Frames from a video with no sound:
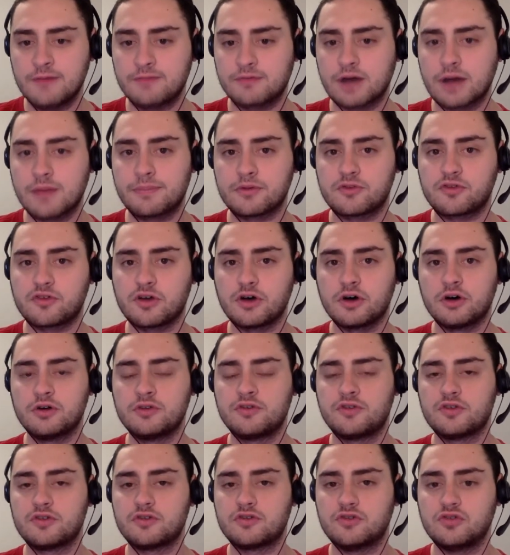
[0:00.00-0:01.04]
for
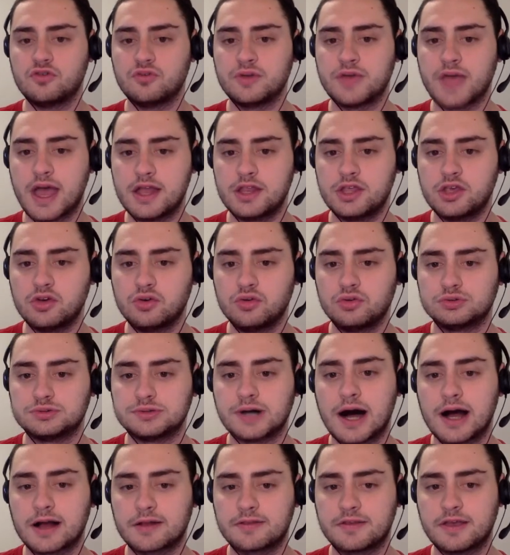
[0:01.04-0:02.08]
episodes to get you
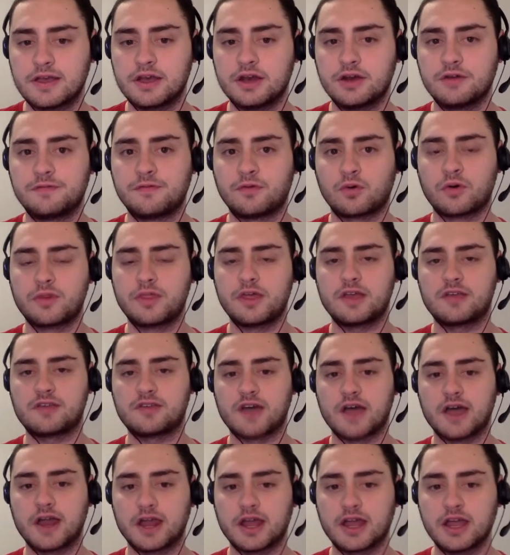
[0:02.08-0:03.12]
locked in for the
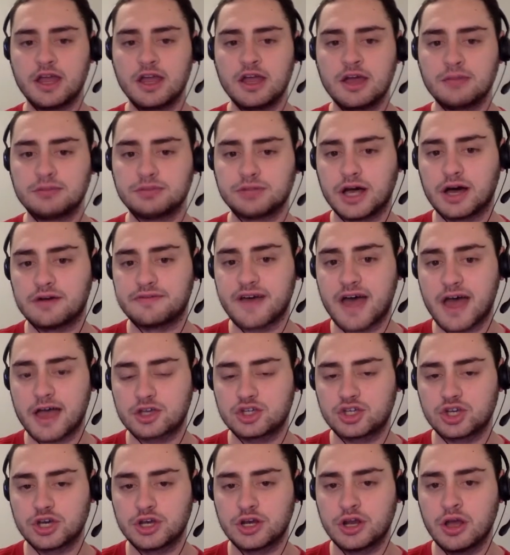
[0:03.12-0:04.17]
exciting playoff
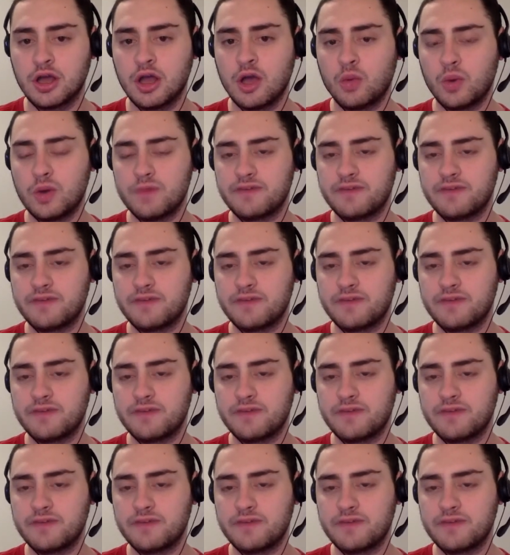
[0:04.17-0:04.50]
action.